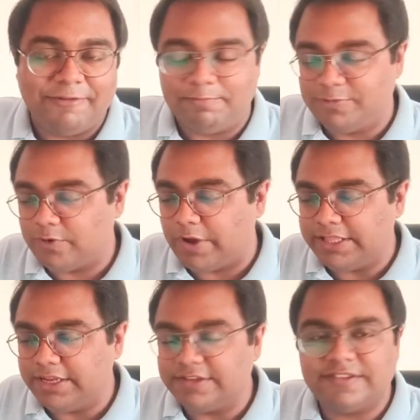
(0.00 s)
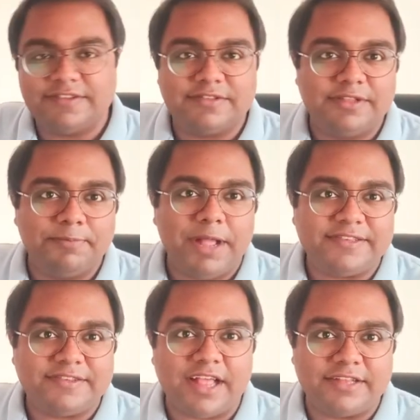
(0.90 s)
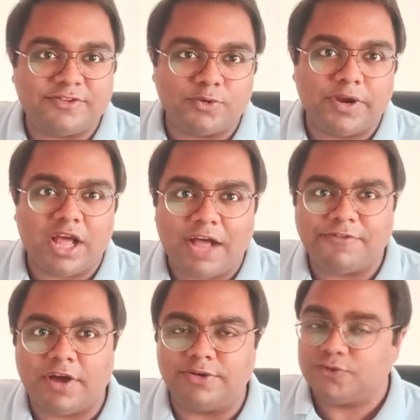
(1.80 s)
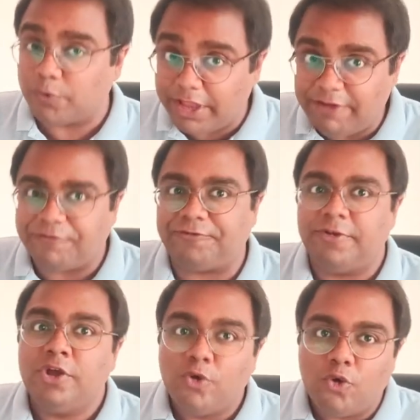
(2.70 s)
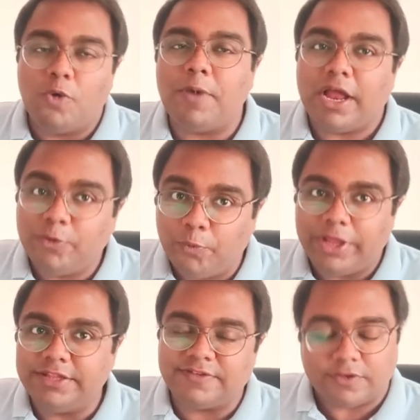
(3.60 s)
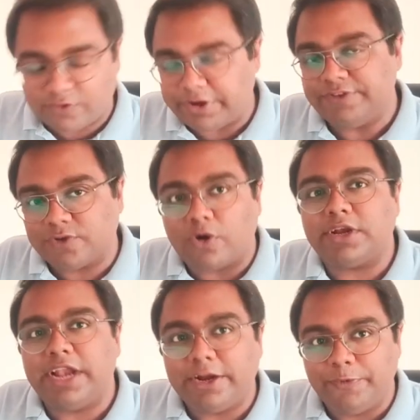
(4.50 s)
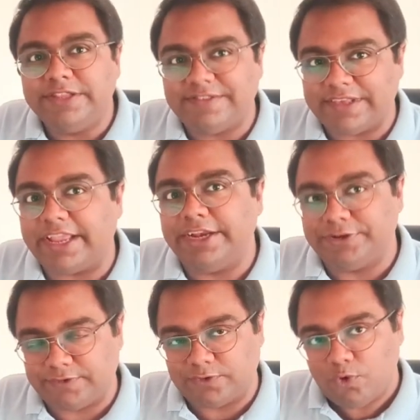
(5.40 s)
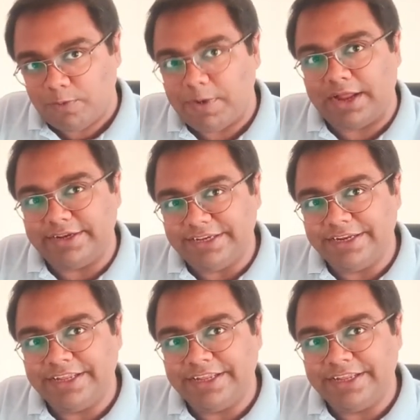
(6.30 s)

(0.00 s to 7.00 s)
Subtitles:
so I think the match starts 2.5 hours. So if Scotland wins against Oman,